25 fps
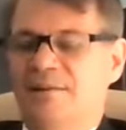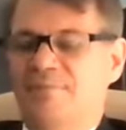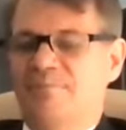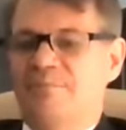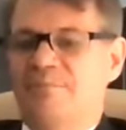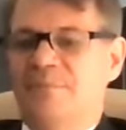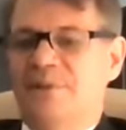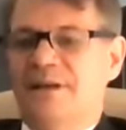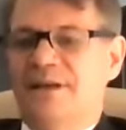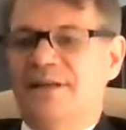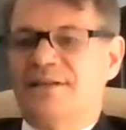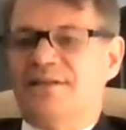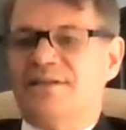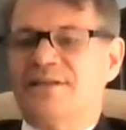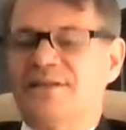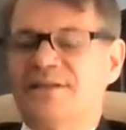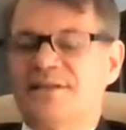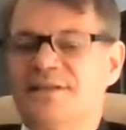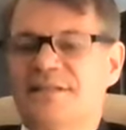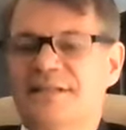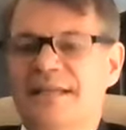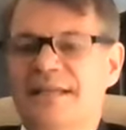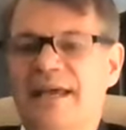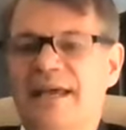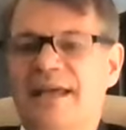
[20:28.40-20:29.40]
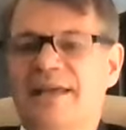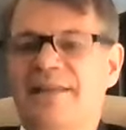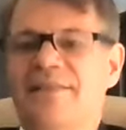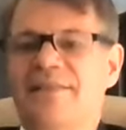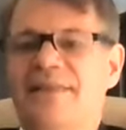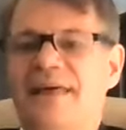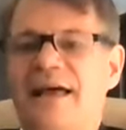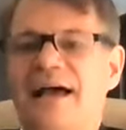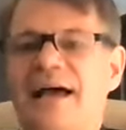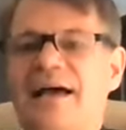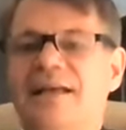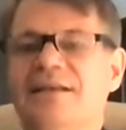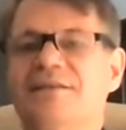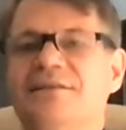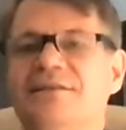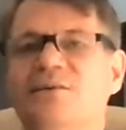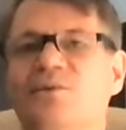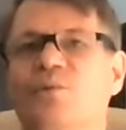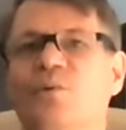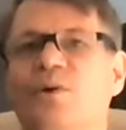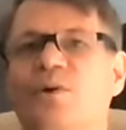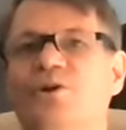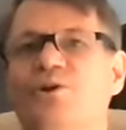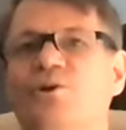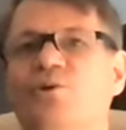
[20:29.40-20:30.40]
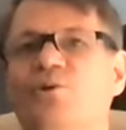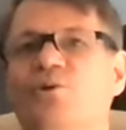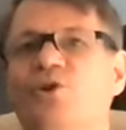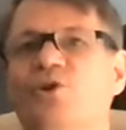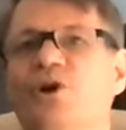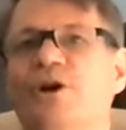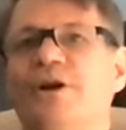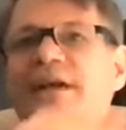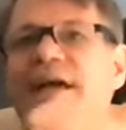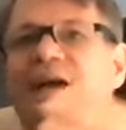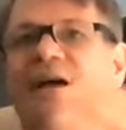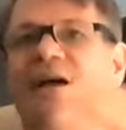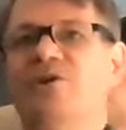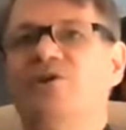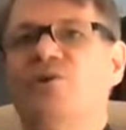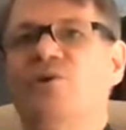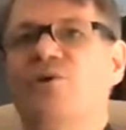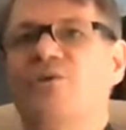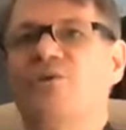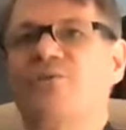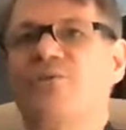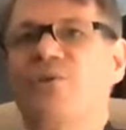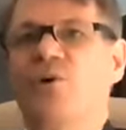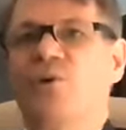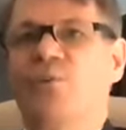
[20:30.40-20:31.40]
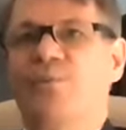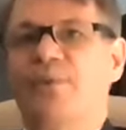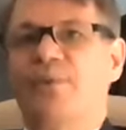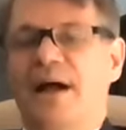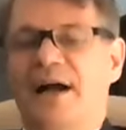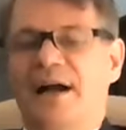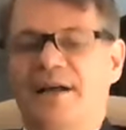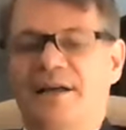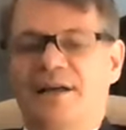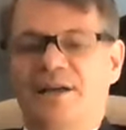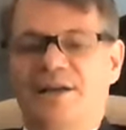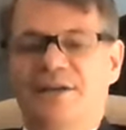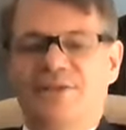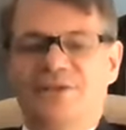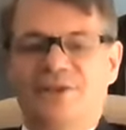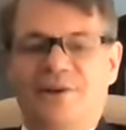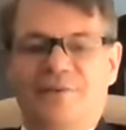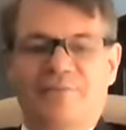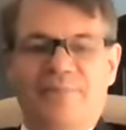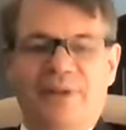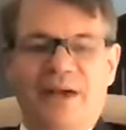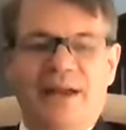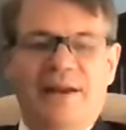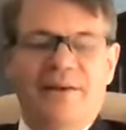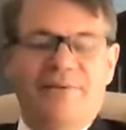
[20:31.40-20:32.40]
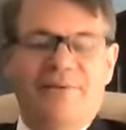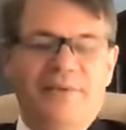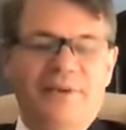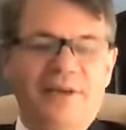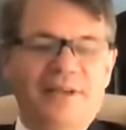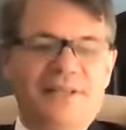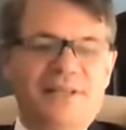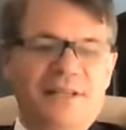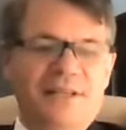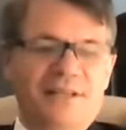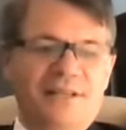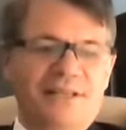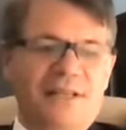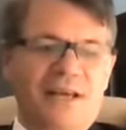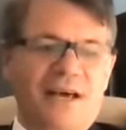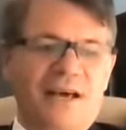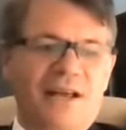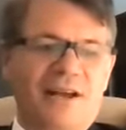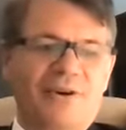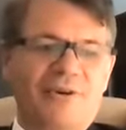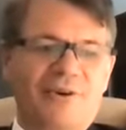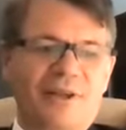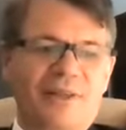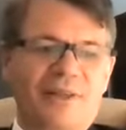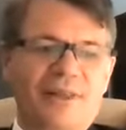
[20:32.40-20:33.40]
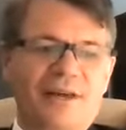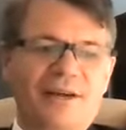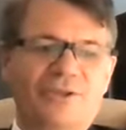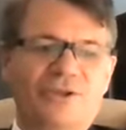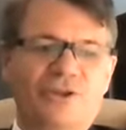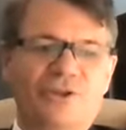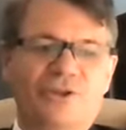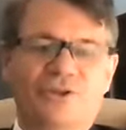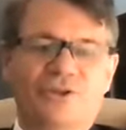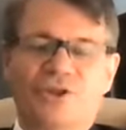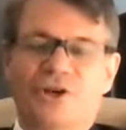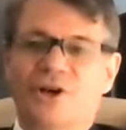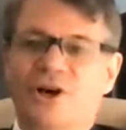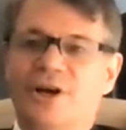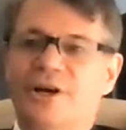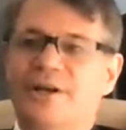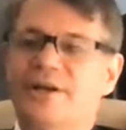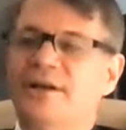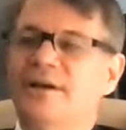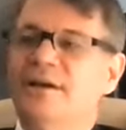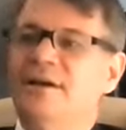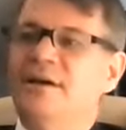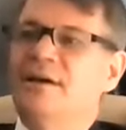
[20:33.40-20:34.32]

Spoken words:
It's to say that when you look at your full package of benefits and salary that you took,